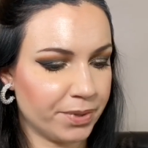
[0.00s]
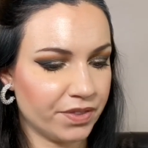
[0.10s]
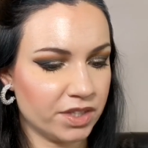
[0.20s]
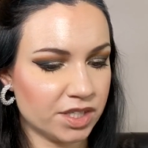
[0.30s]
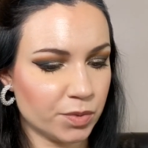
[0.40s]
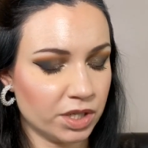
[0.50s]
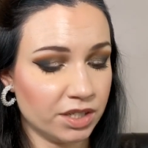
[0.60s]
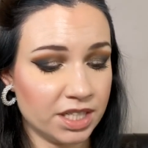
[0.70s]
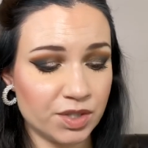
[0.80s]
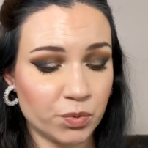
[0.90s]
But this one,
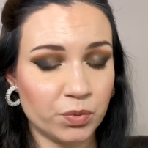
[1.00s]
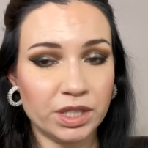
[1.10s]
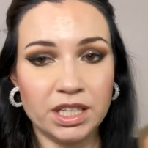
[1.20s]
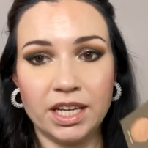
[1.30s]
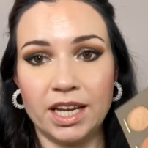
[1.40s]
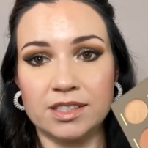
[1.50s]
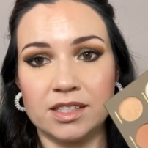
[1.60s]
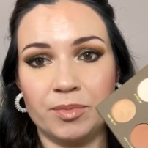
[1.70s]
it's really nice.